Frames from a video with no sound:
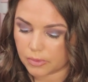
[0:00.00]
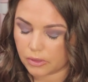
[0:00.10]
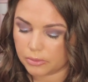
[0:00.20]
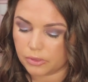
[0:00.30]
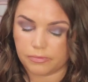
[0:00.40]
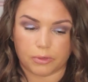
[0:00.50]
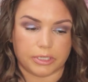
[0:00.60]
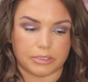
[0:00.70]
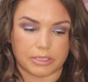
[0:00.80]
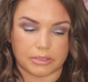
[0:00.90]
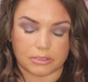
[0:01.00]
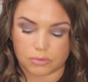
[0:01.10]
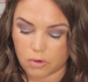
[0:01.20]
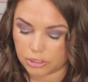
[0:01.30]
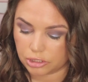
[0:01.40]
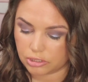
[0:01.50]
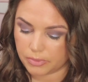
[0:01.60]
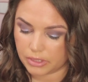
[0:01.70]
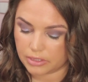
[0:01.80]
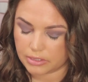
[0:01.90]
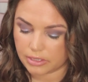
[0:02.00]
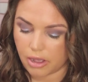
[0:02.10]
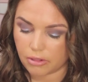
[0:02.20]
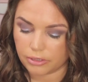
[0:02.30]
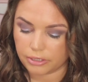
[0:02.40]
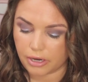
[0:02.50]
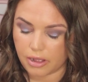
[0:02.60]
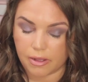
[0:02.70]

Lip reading: probably would have already seen the swatches, but this color,